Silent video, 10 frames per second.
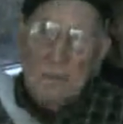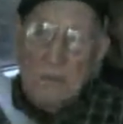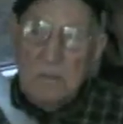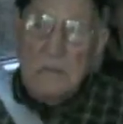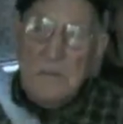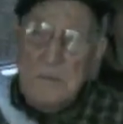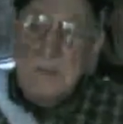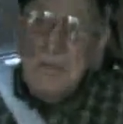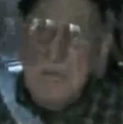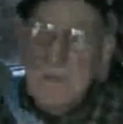How
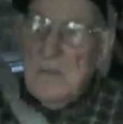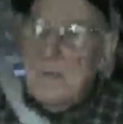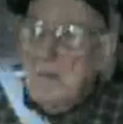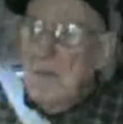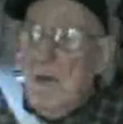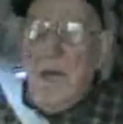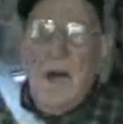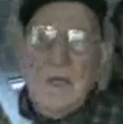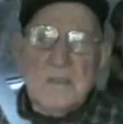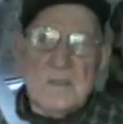wide was it at the
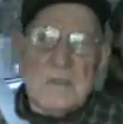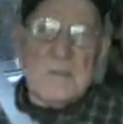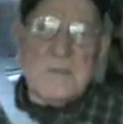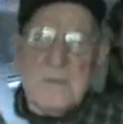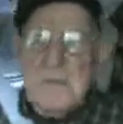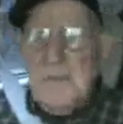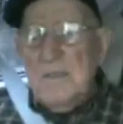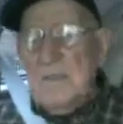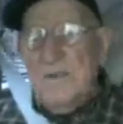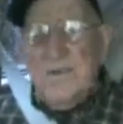Danube,
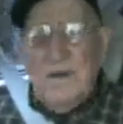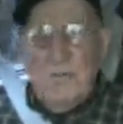to your